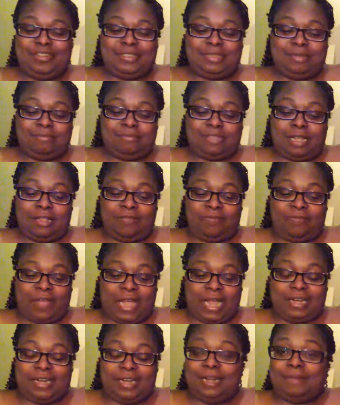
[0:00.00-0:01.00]
sometimes
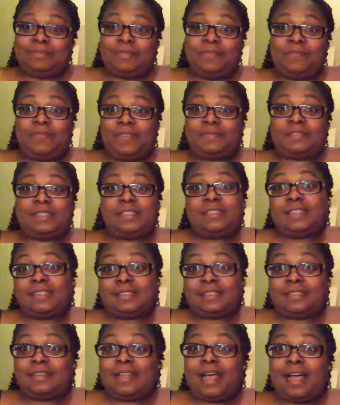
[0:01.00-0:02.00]
finding up to $50,
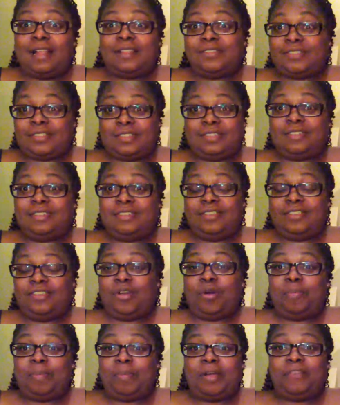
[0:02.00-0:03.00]
$60
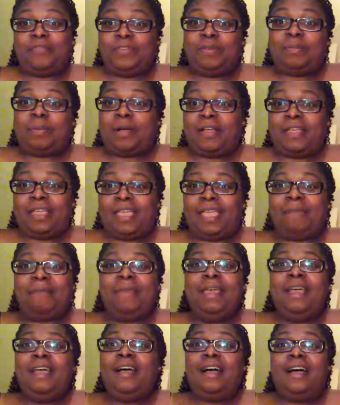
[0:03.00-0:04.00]
and, per football game
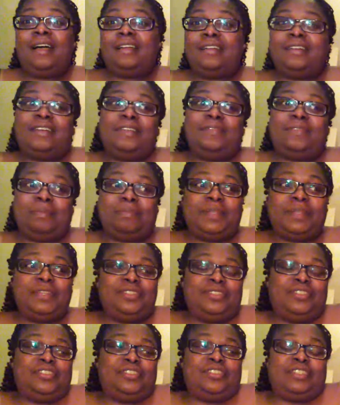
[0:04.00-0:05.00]
underneath the
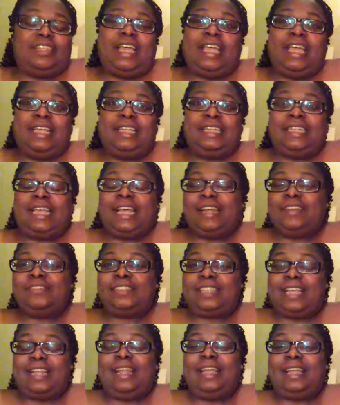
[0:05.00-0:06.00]
bleachers, and like, that
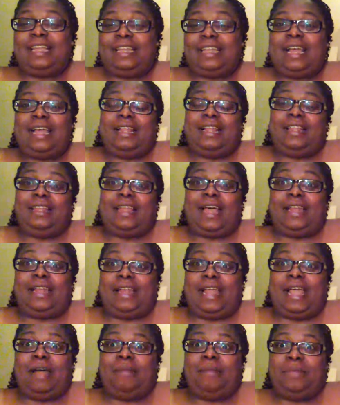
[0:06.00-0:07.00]
don't sound like a not lot
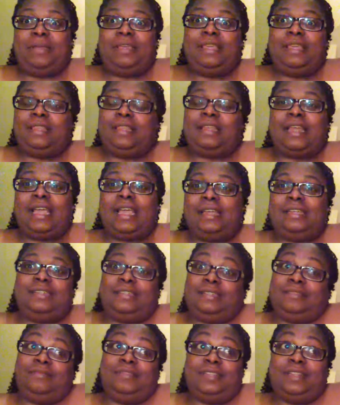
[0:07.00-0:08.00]
now, but in the
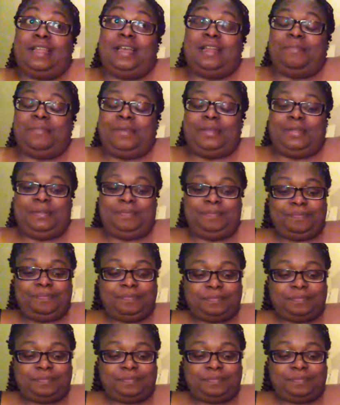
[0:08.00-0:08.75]
90s, it was a lot of money.